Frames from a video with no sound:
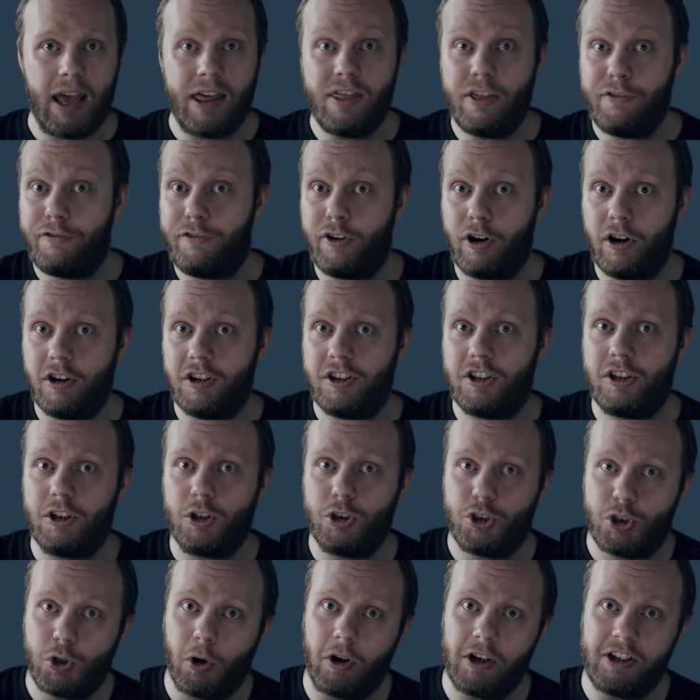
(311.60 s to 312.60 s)
and the
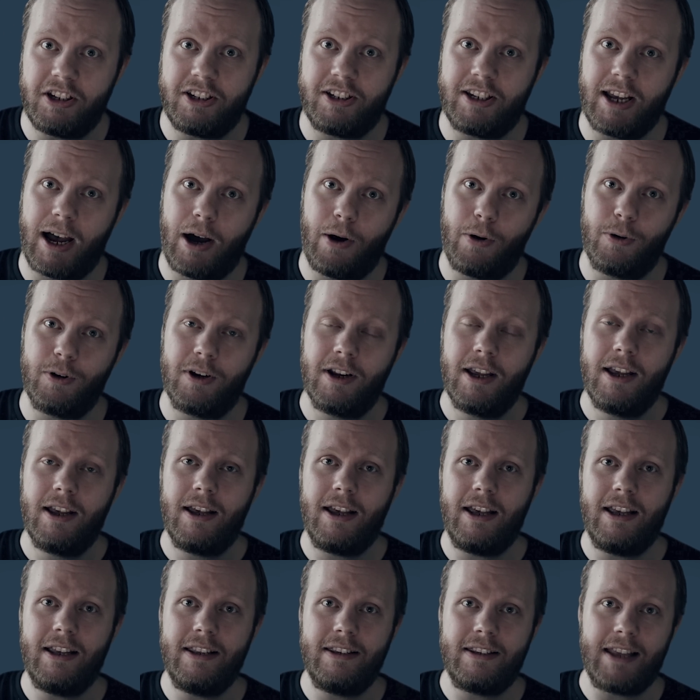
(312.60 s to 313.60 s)
first short sound
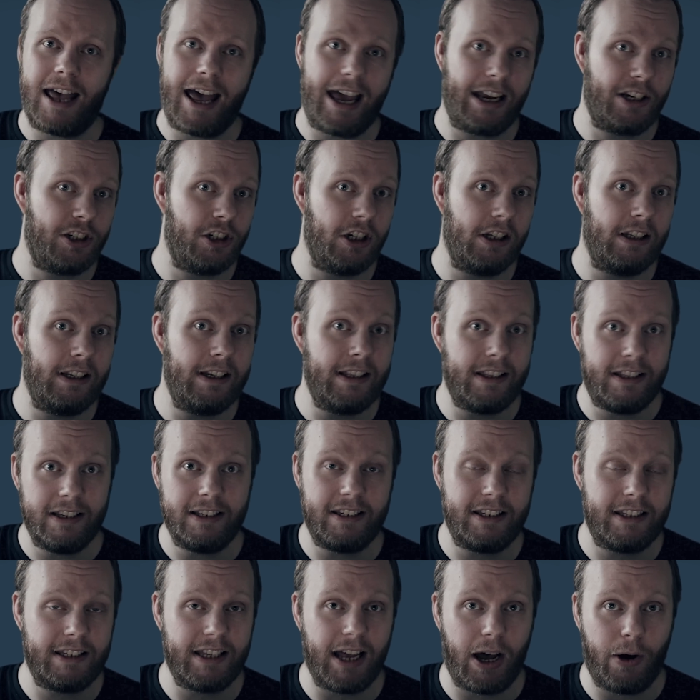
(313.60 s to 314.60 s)
is actually
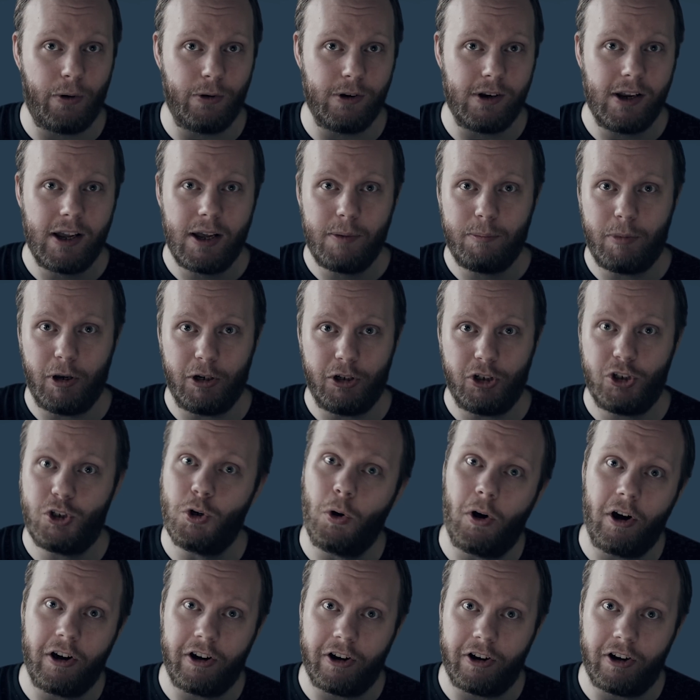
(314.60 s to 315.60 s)
this sound, but
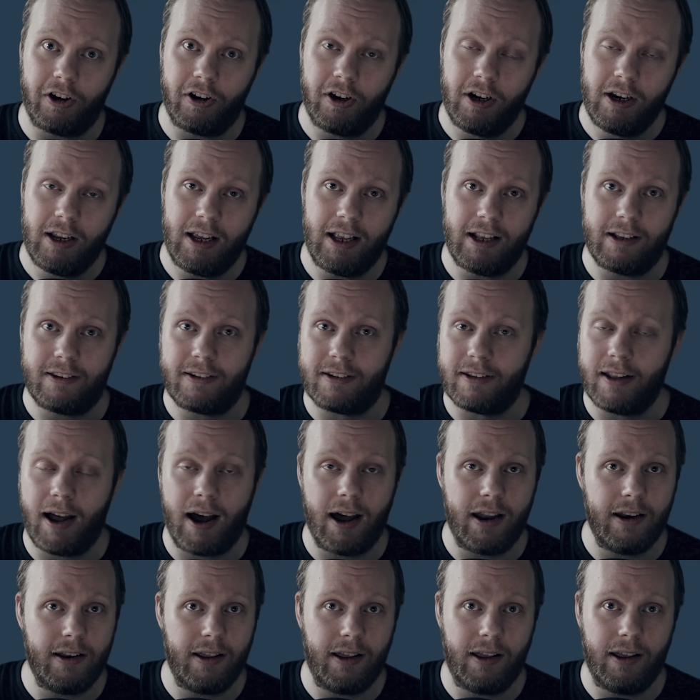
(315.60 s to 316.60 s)
shorter. It's
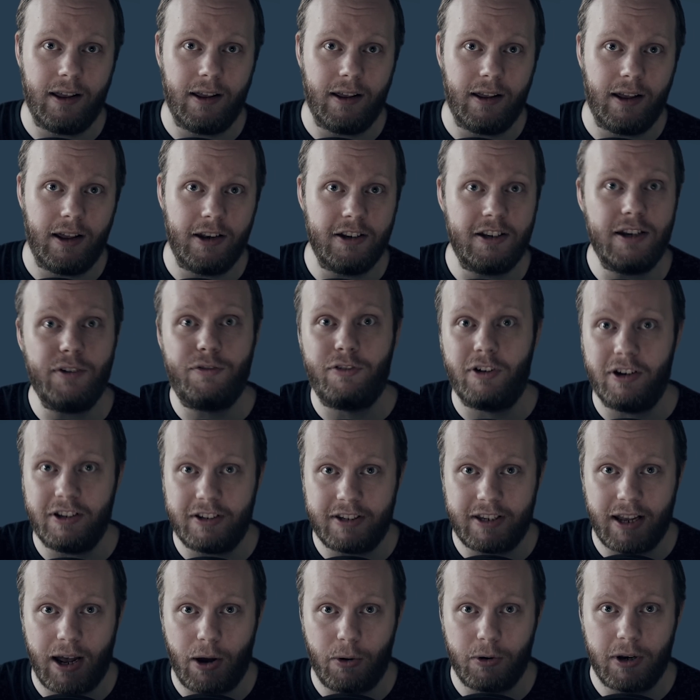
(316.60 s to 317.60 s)
not a different
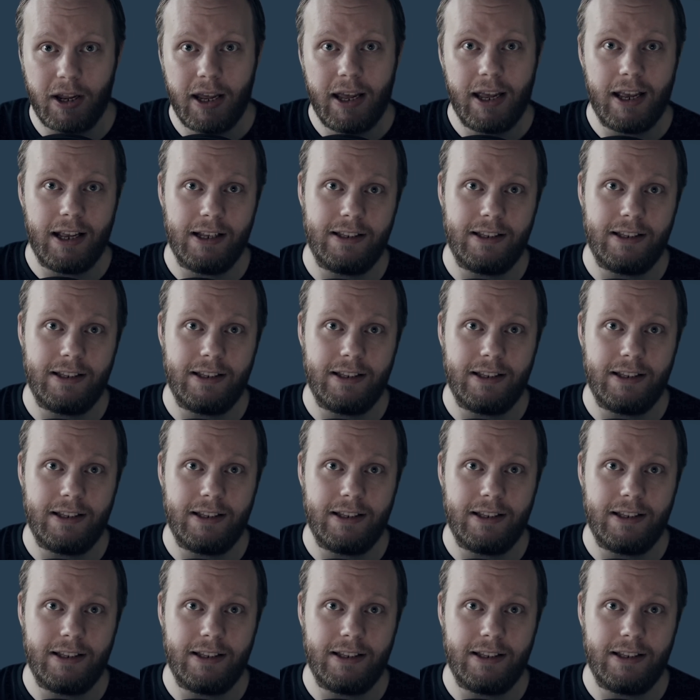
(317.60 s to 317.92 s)
sound.